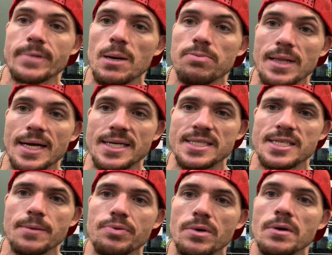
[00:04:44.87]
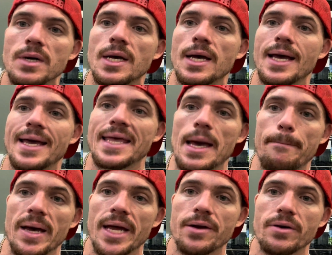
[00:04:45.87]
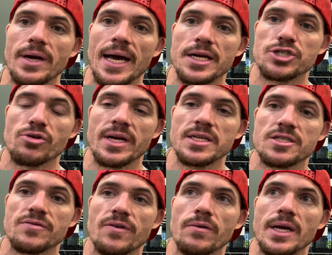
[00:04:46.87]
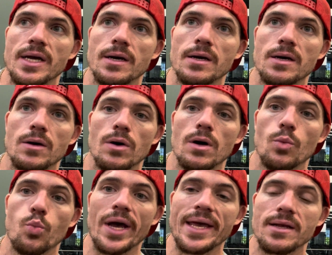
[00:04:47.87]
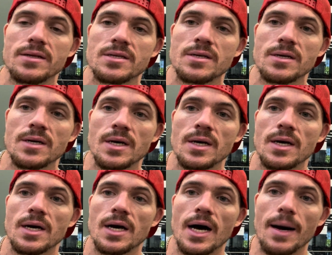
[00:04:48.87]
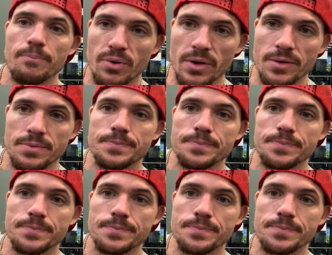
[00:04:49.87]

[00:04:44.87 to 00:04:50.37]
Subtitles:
plain and simple, get better at transferring weight upward